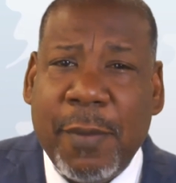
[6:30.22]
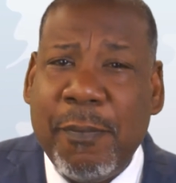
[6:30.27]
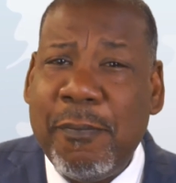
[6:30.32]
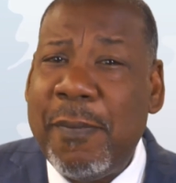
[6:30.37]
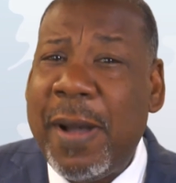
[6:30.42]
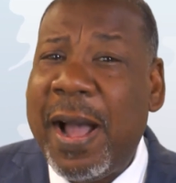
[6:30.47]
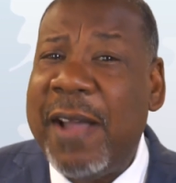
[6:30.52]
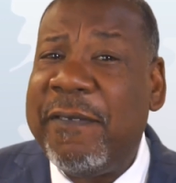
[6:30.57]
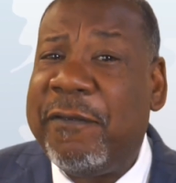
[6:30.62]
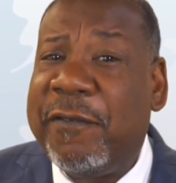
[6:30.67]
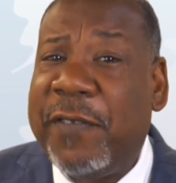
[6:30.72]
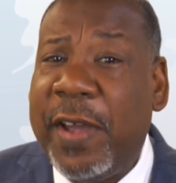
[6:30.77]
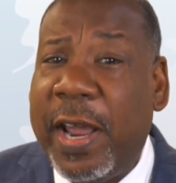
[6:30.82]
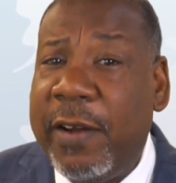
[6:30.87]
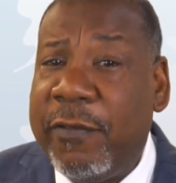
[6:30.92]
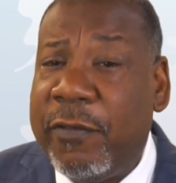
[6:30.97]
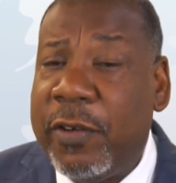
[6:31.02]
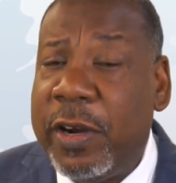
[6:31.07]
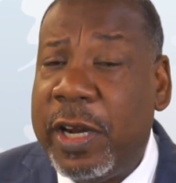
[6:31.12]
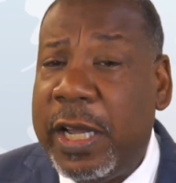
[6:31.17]
my
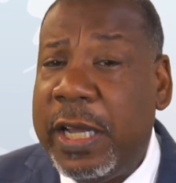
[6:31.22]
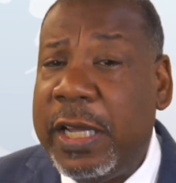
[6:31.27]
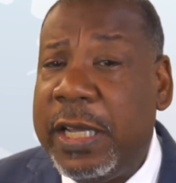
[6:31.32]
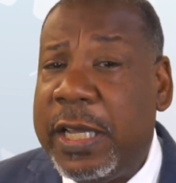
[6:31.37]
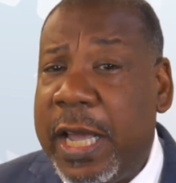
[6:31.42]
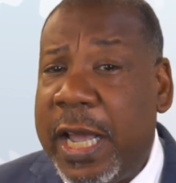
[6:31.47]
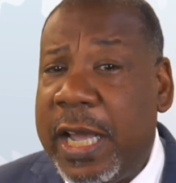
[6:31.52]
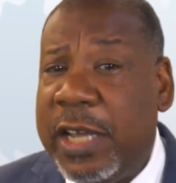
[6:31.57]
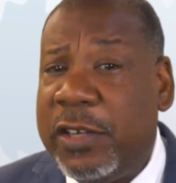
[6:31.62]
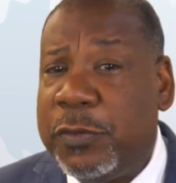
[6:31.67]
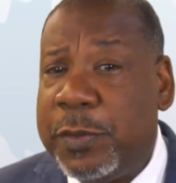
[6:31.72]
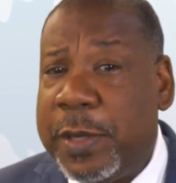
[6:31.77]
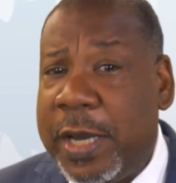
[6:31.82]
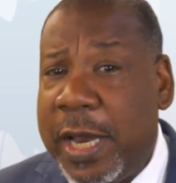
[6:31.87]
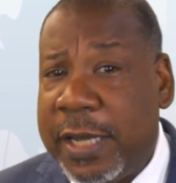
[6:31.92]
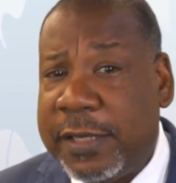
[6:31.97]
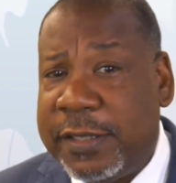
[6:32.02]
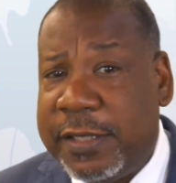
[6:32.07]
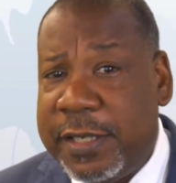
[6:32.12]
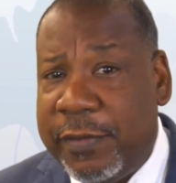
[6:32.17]
favorite engagement
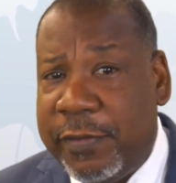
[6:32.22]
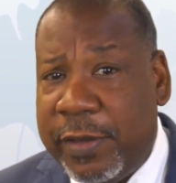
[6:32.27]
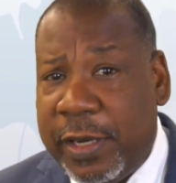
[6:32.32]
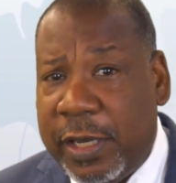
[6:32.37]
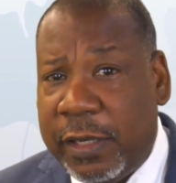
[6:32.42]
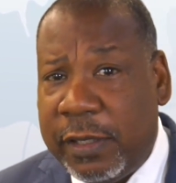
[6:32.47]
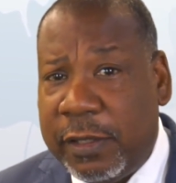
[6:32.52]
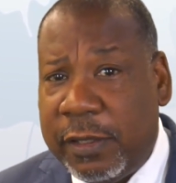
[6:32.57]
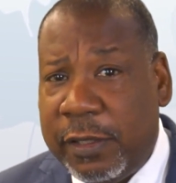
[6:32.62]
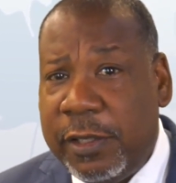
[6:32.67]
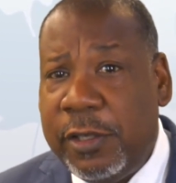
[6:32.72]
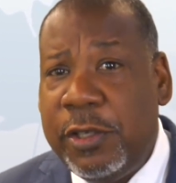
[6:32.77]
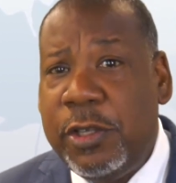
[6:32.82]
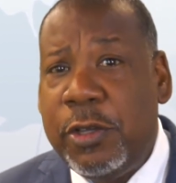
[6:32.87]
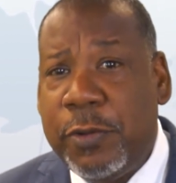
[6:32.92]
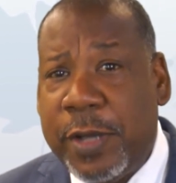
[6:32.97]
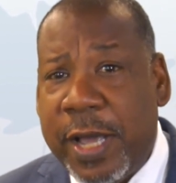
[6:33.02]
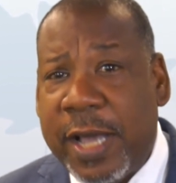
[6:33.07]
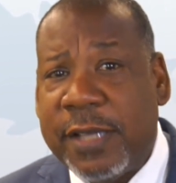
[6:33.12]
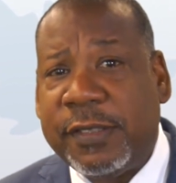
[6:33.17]
activity,
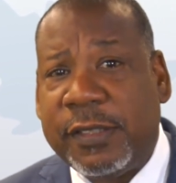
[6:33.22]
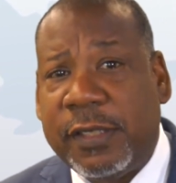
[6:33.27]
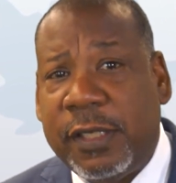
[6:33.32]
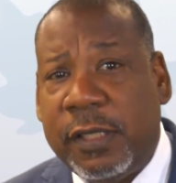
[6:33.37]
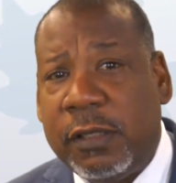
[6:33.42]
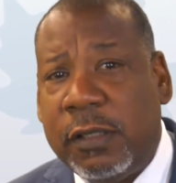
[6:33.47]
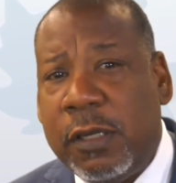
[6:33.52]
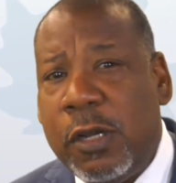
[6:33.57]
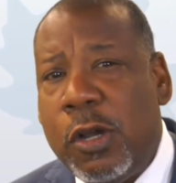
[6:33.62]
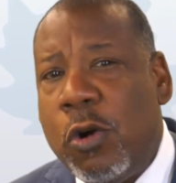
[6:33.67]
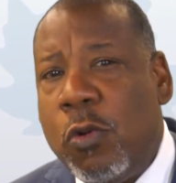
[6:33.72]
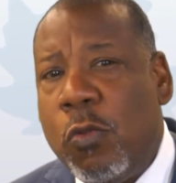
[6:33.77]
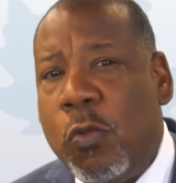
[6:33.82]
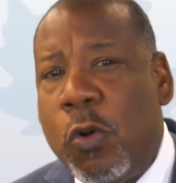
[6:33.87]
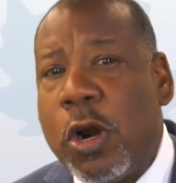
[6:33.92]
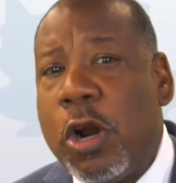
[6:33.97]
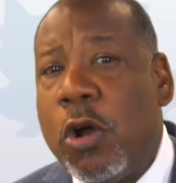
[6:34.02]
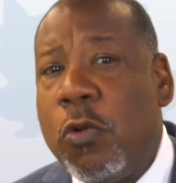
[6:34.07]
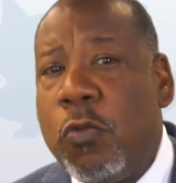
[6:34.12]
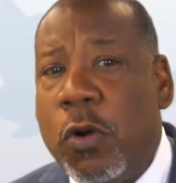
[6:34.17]
you guessed it,
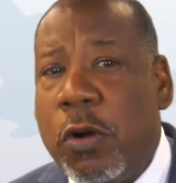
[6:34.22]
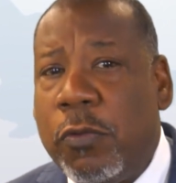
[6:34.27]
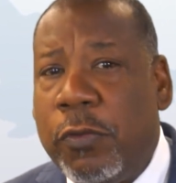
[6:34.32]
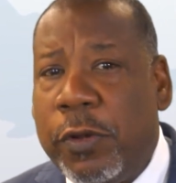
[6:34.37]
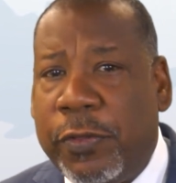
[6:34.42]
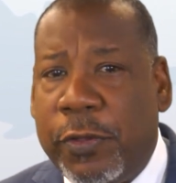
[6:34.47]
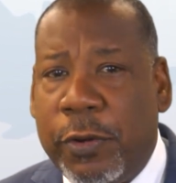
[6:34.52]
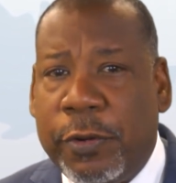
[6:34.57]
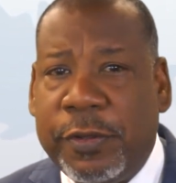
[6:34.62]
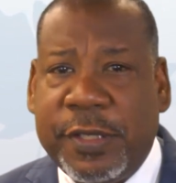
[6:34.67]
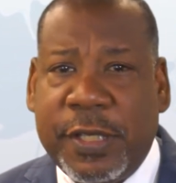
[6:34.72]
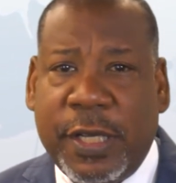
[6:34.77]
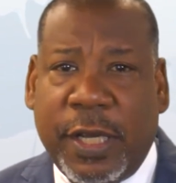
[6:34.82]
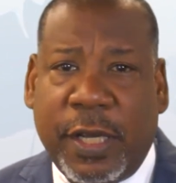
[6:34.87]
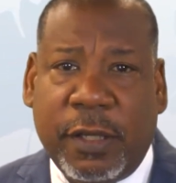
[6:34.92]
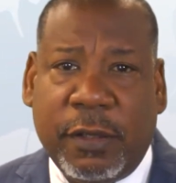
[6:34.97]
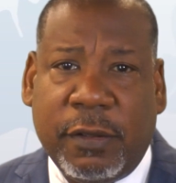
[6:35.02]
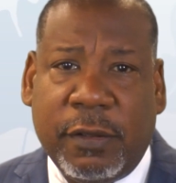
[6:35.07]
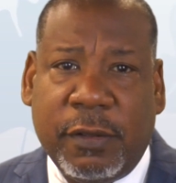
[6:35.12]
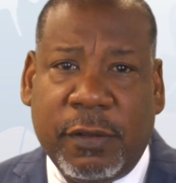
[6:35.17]
one-on-one with
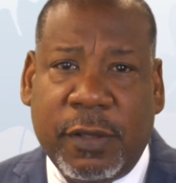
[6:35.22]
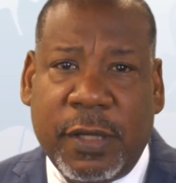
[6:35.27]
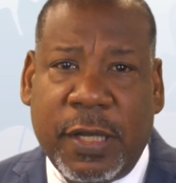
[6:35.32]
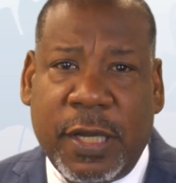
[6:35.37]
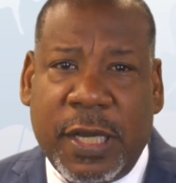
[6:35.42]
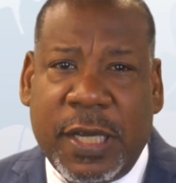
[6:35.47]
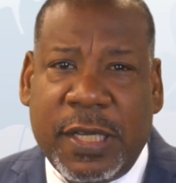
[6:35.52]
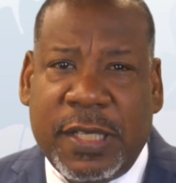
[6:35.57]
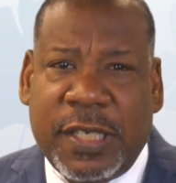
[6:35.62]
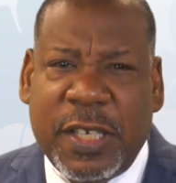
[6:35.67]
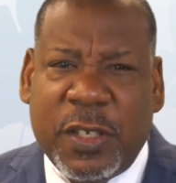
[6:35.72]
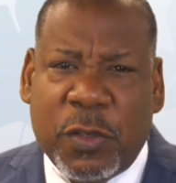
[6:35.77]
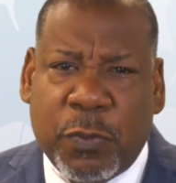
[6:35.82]
13. This